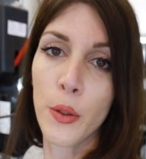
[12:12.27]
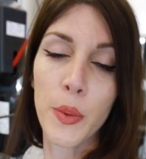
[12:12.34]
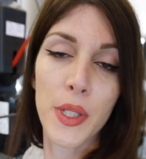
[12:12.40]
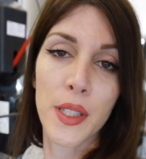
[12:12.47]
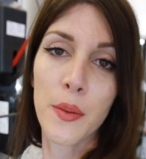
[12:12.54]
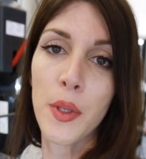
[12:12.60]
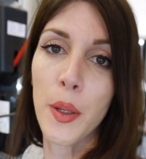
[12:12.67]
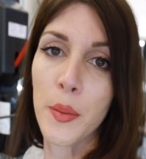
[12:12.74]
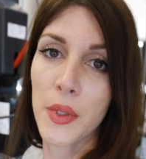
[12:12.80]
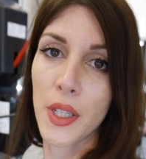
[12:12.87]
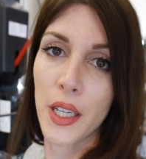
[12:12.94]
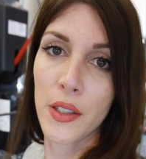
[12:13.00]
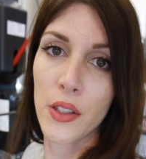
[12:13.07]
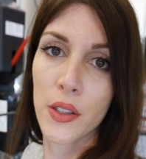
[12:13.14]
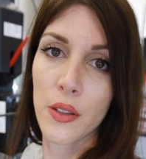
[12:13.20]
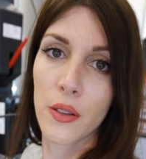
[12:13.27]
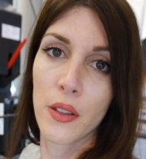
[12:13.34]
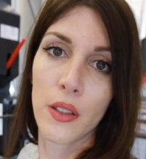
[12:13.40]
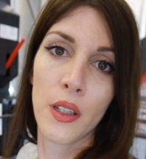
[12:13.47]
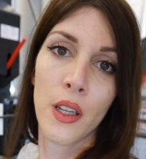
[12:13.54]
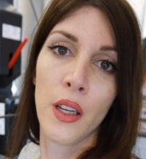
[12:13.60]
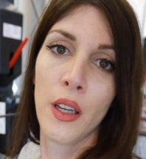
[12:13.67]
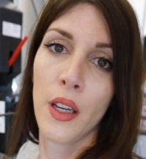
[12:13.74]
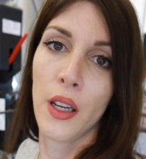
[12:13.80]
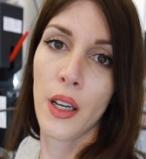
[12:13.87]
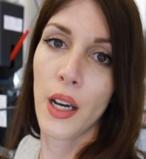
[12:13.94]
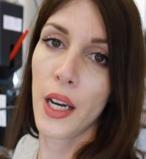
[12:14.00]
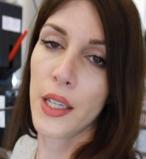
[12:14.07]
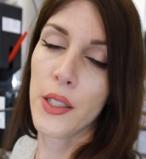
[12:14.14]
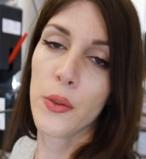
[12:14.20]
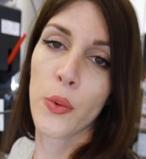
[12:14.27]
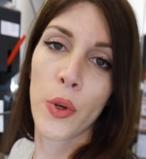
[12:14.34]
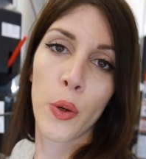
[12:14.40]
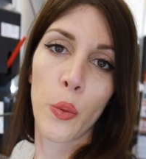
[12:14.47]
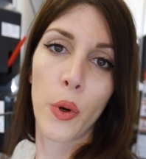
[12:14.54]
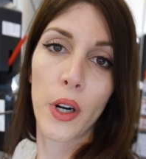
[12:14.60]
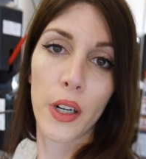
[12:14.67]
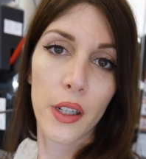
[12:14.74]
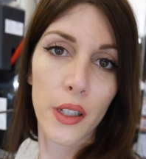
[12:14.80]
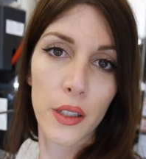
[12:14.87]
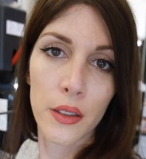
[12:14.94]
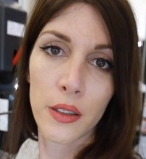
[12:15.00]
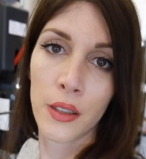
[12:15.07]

but sometimes I just want to work.